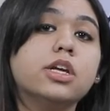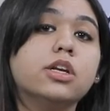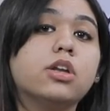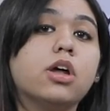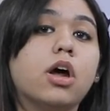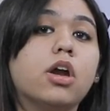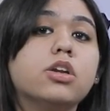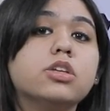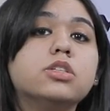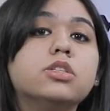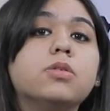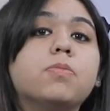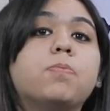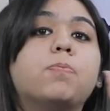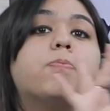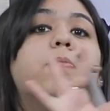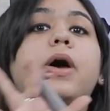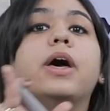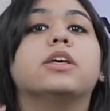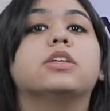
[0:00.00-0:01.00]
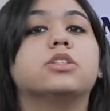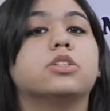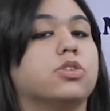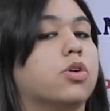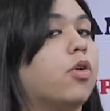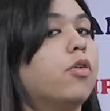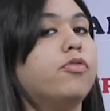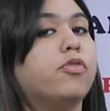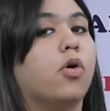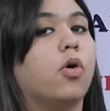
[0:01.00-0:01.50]
guitar is the best
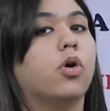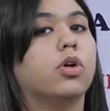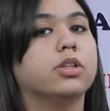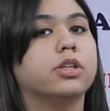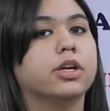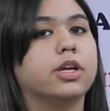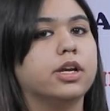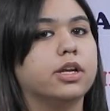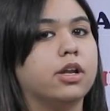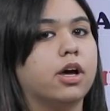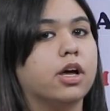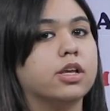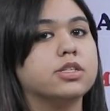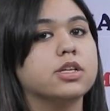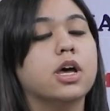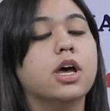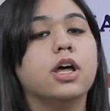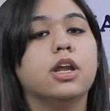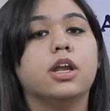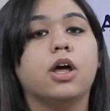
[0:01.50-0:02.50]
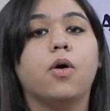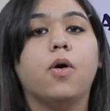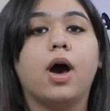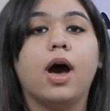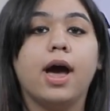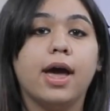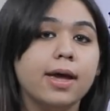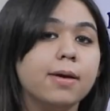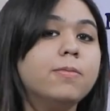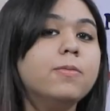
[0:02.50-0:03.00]
of all the guitars. Now
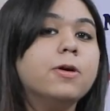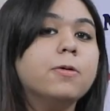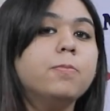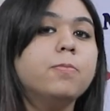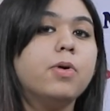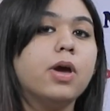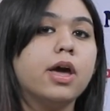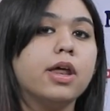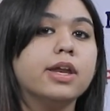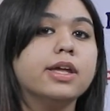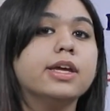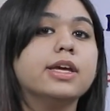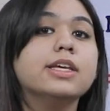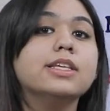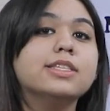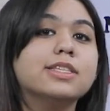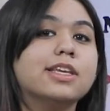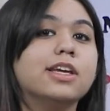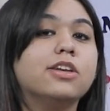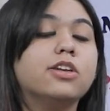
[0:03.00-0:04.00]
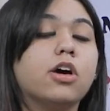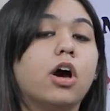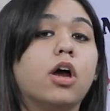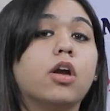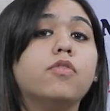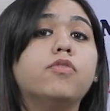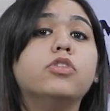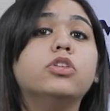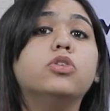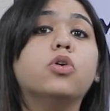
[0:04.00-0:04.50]
I am comparing his
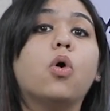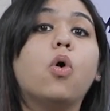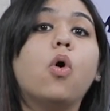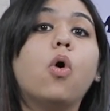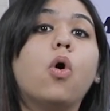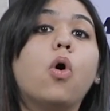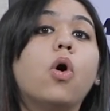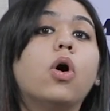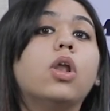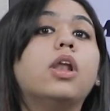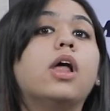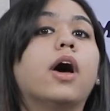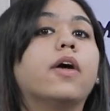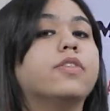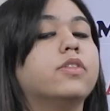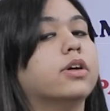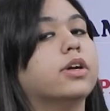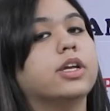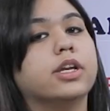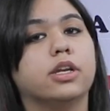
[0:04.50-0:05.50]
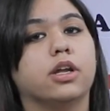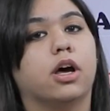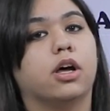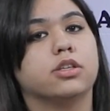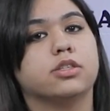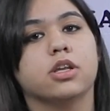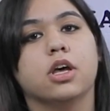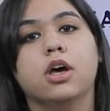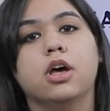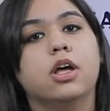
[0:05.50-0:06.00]
guitar with all other guitars.
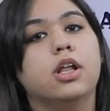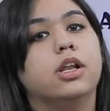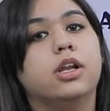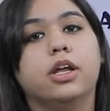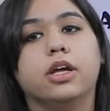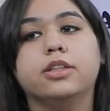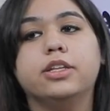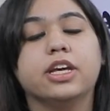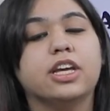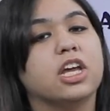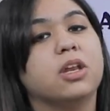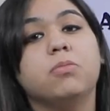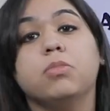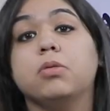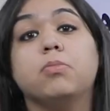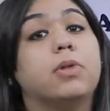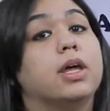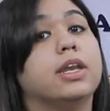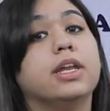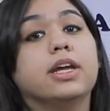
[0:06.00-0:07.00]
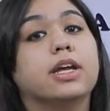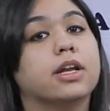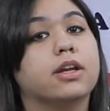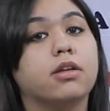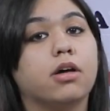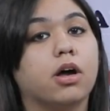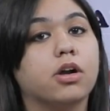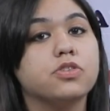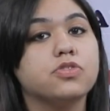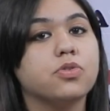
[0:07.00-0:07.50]
There can be many
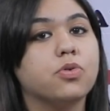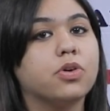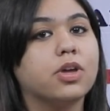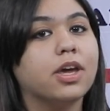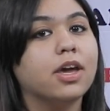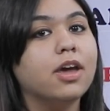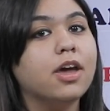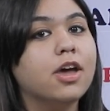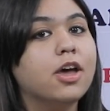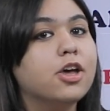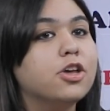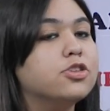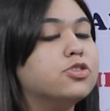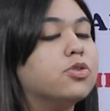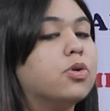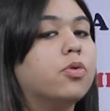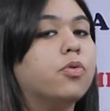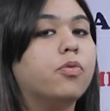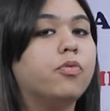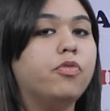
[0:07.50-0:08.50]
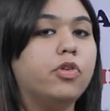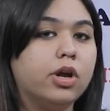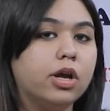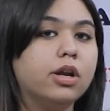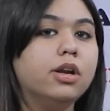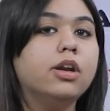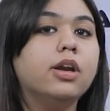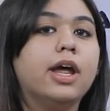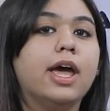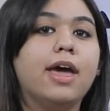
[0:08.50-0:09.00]
guitars, okay. So
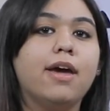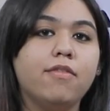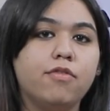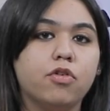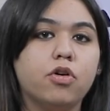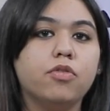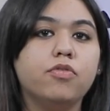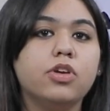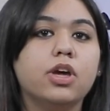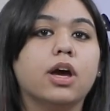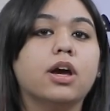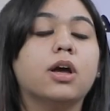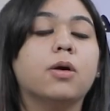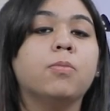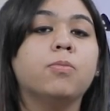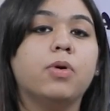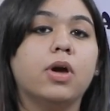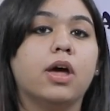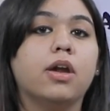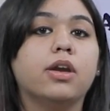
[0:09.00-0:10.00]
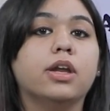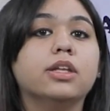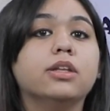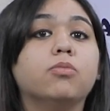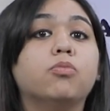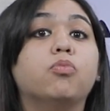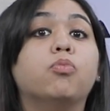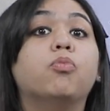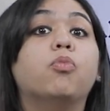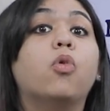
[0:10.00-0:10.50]
wherever we are comparing
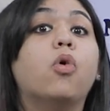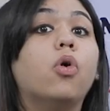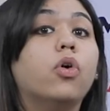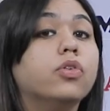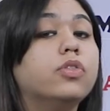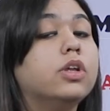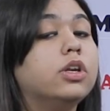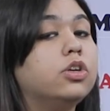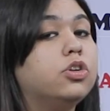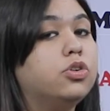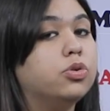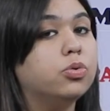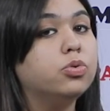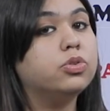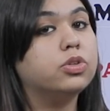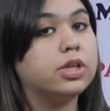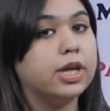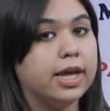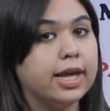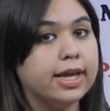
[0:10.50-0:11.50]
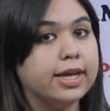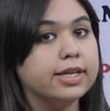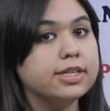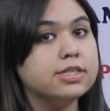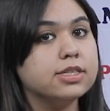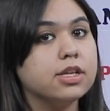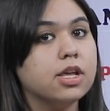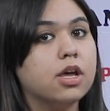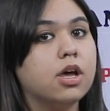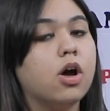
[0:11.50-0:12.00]
more than two
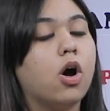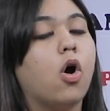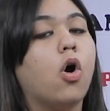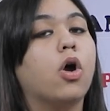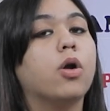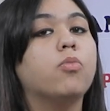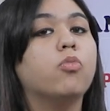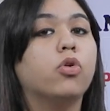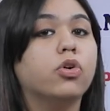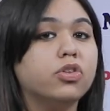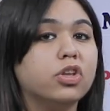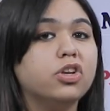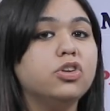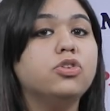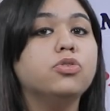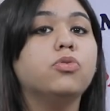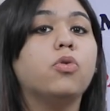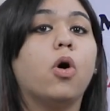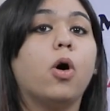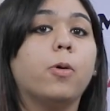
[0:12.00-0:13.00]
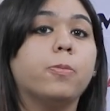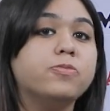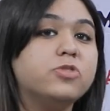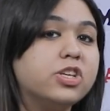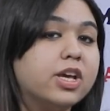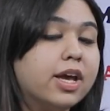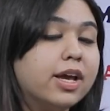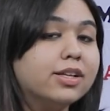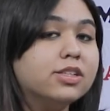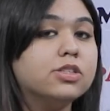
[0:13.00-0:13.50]
things or more than two
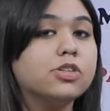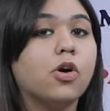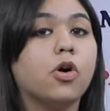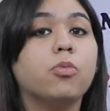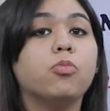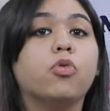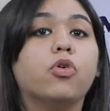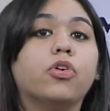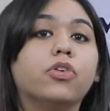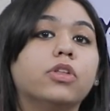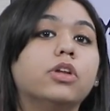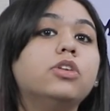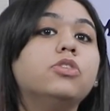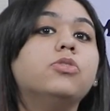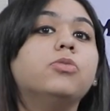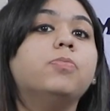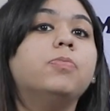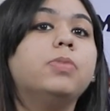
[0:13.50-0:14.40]
objects or more than two